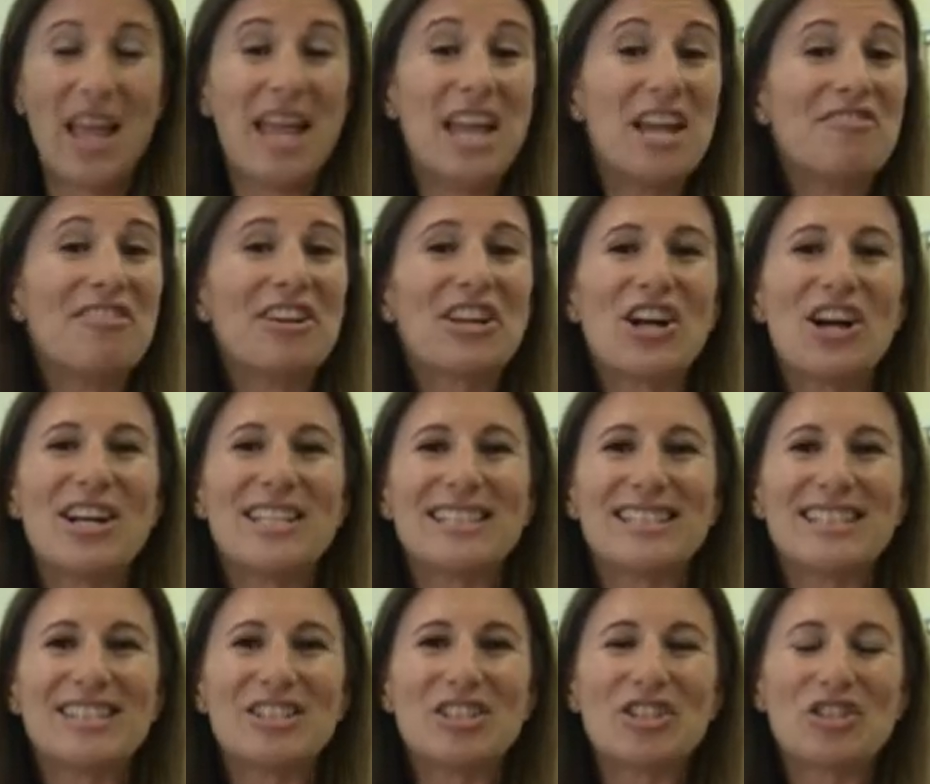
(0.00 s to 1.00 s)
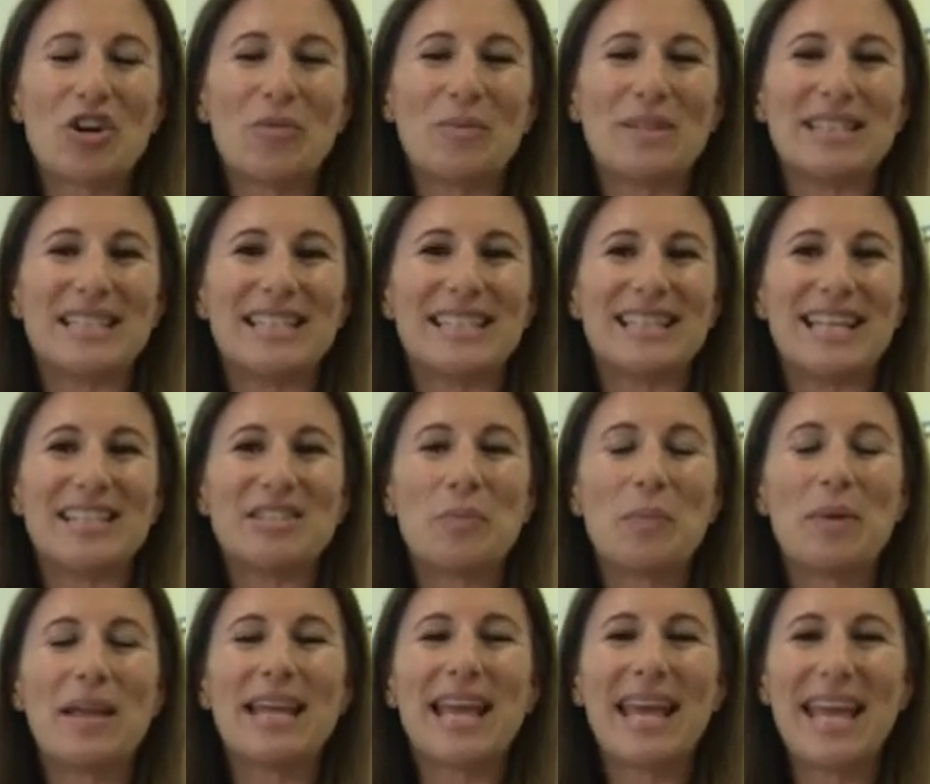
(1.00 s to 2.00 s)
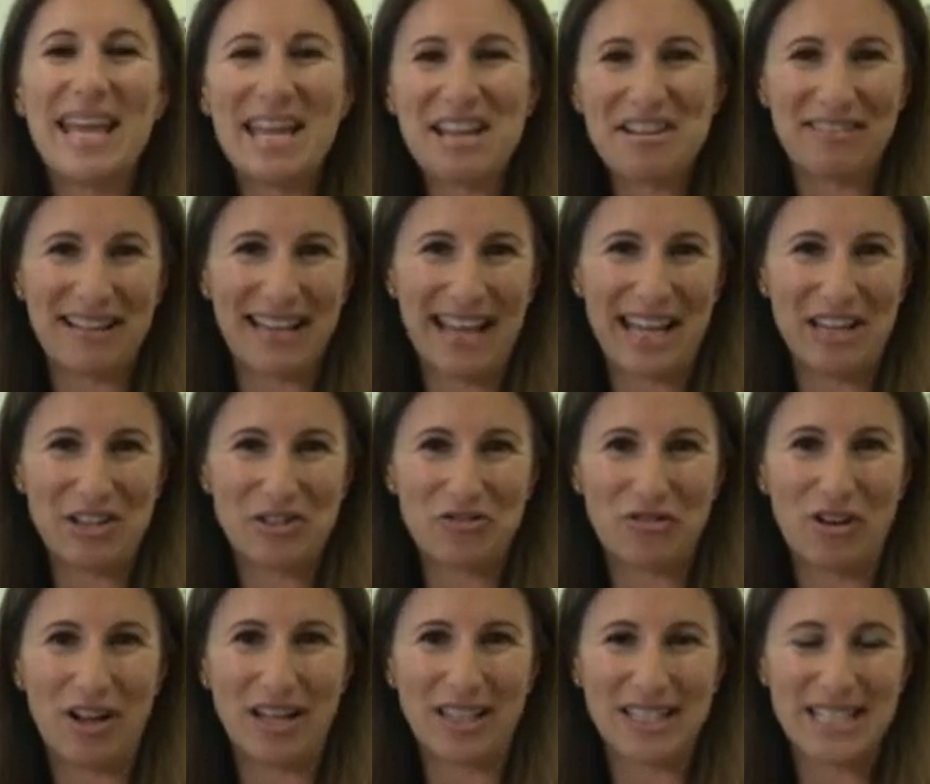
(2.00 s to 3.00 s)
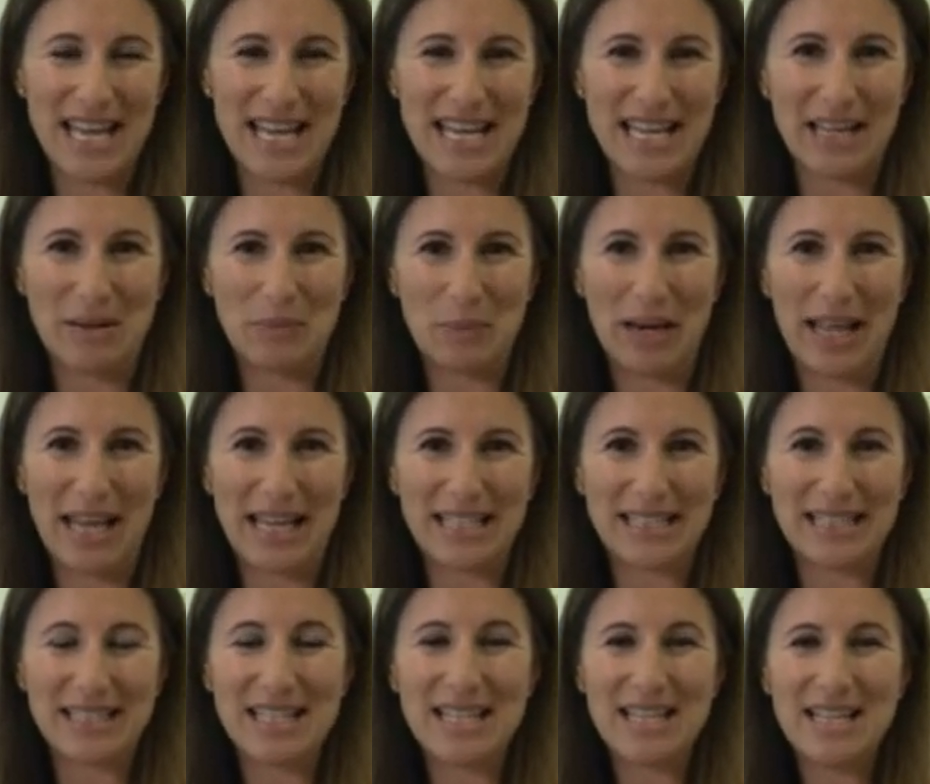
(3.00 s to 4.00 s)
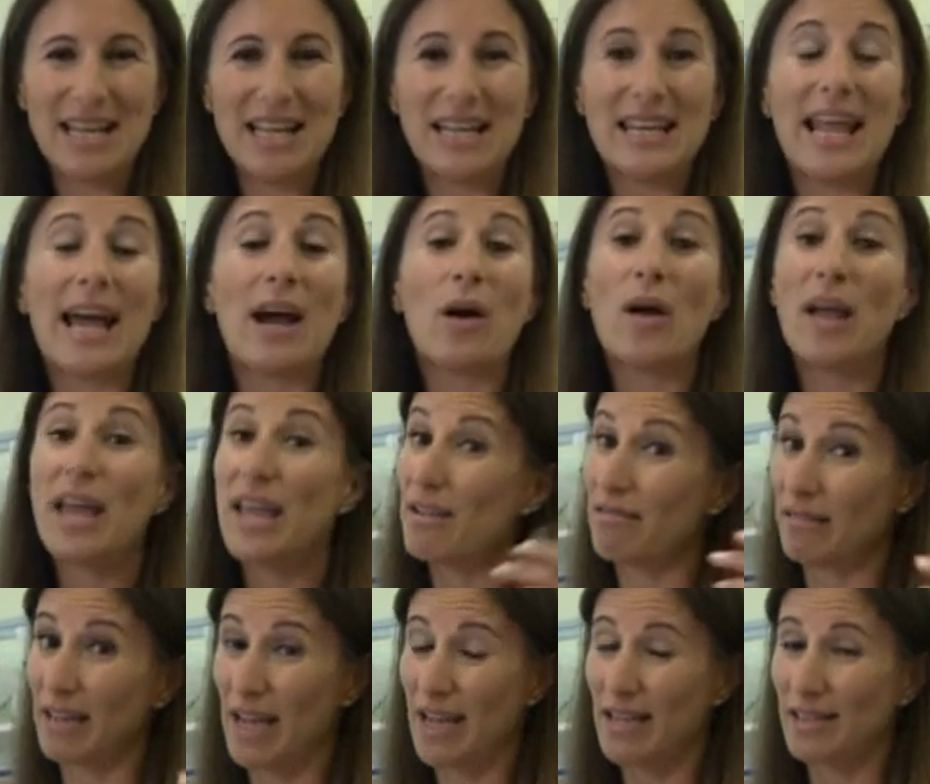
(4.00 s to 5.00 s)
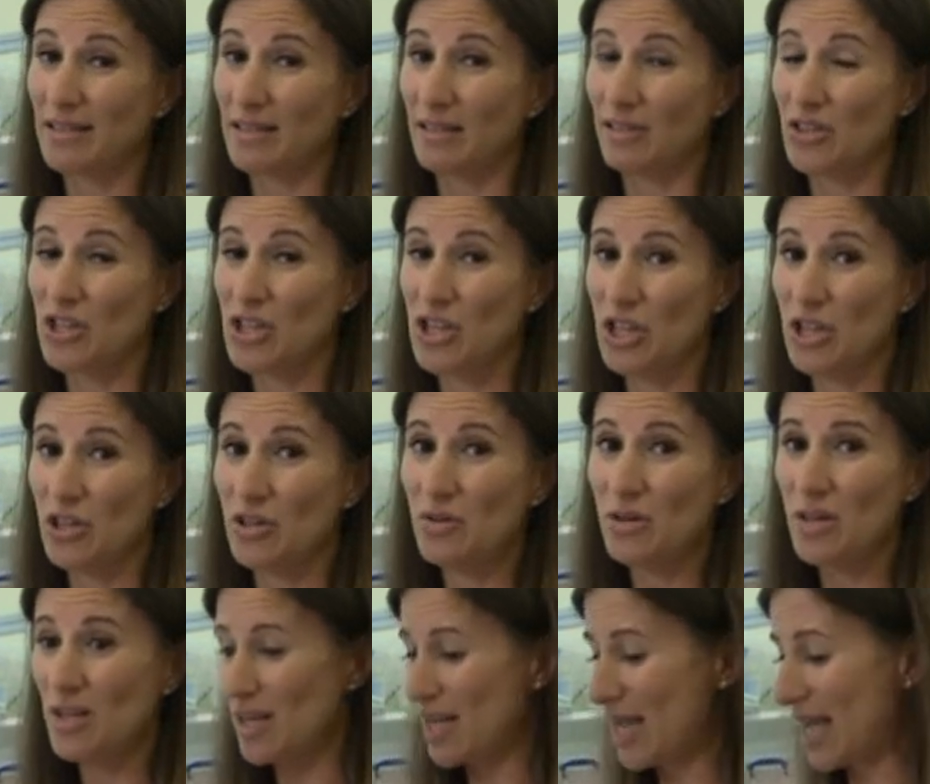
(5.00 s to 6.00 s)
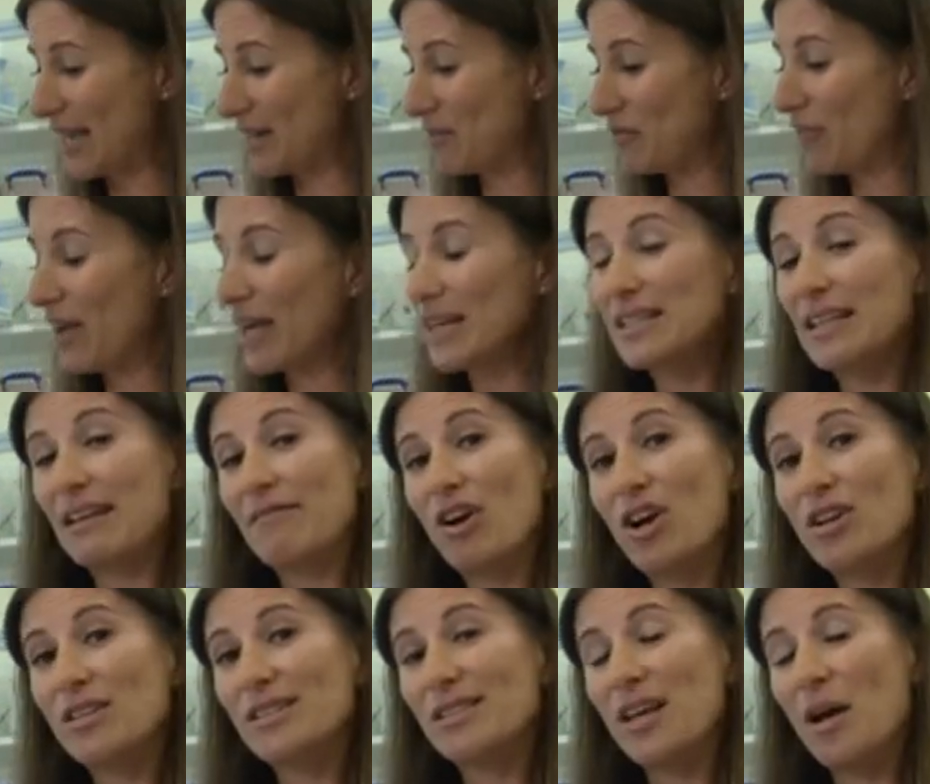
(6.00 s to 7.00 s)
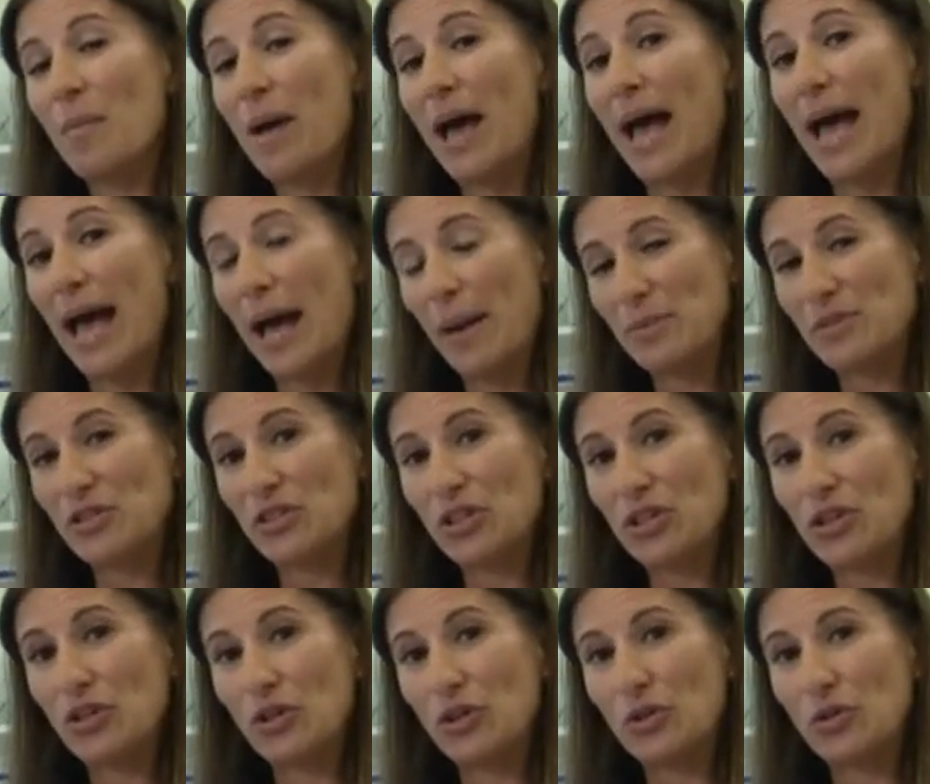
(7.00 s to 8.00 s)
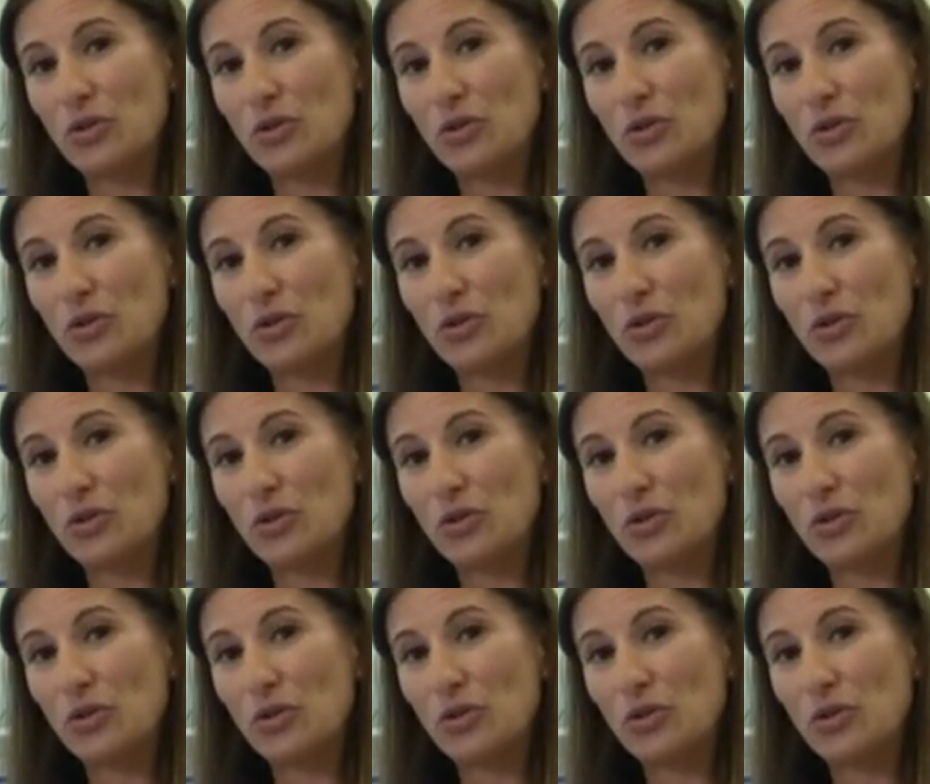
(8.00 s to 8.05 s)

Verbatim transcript: Here at Guy's and St Thomas's, there's a big hearing aid trial taking place. Now, hearing aids aren't new, and in fact, there are some apps that can